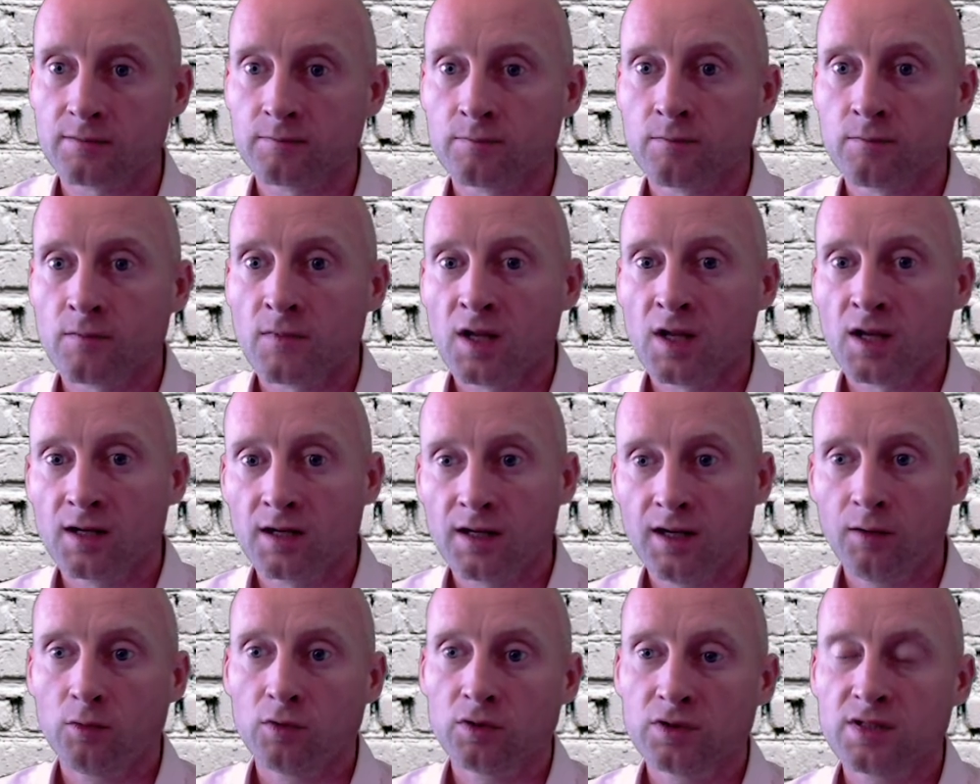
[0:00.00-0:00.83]
Now we'll
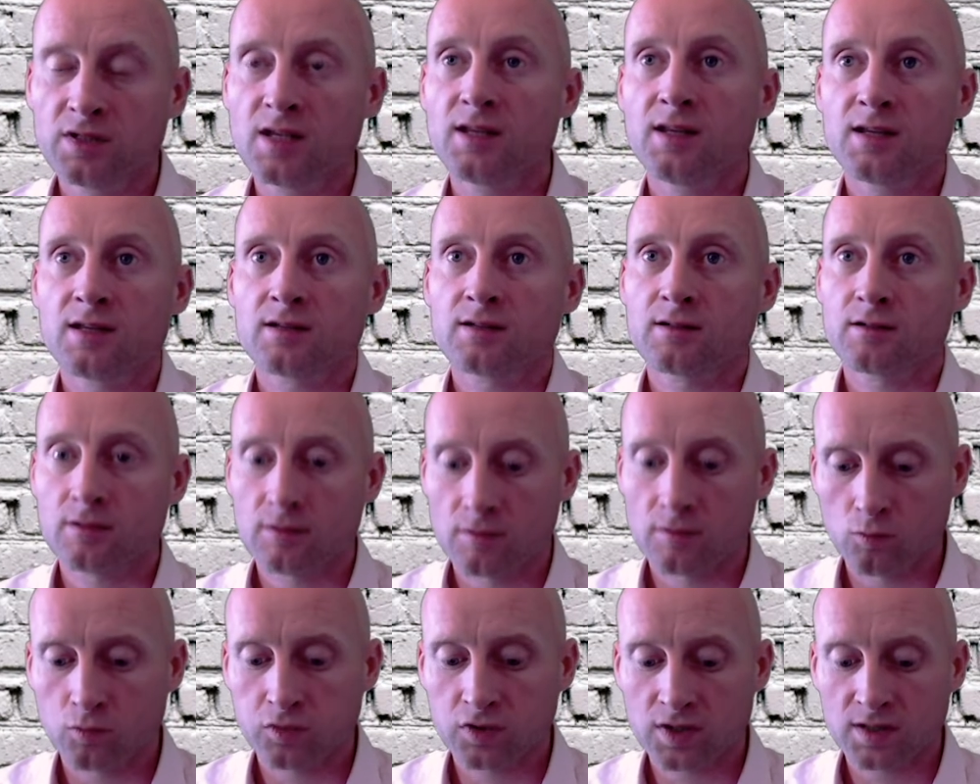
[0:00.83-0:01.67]
see this
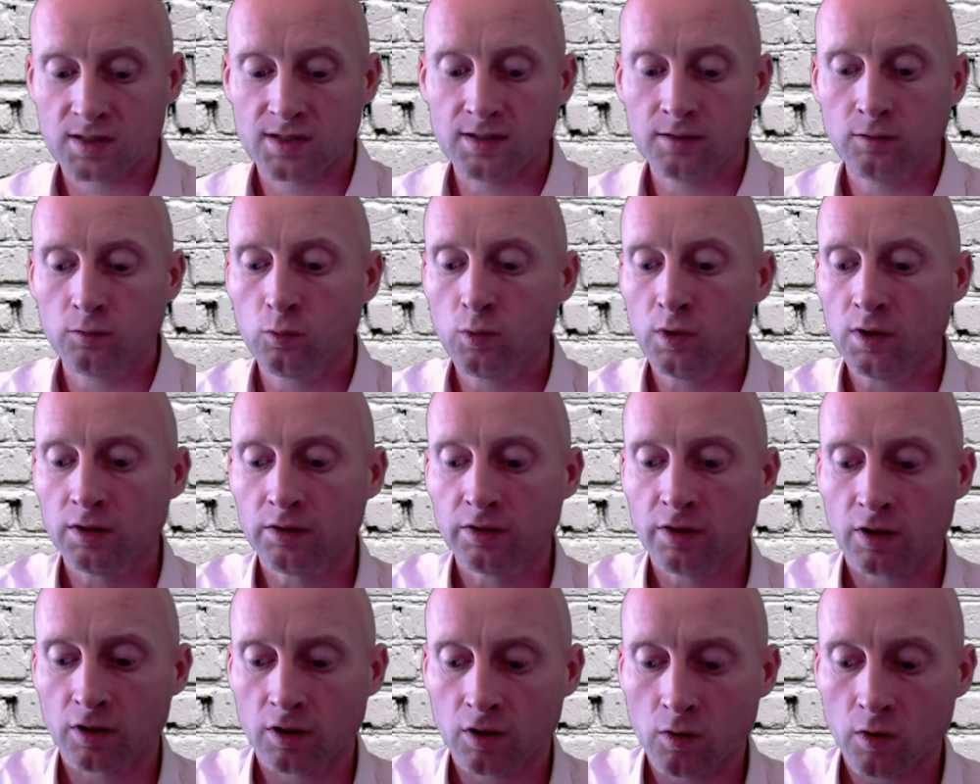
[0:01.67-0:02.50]
still will not
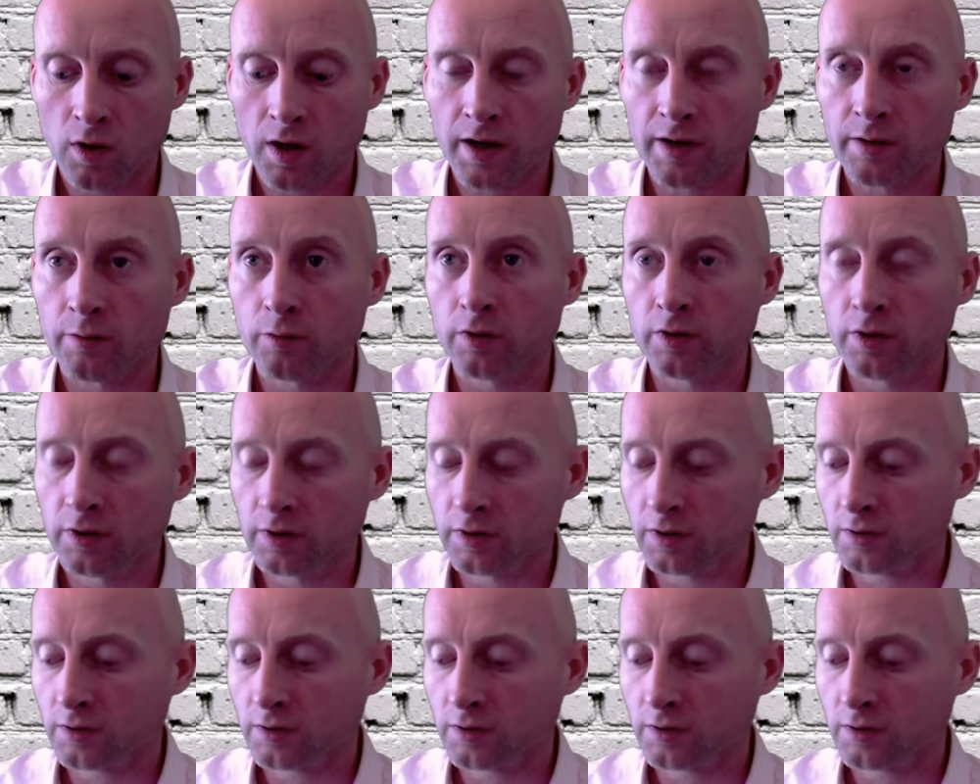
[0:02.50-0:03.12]
quite work.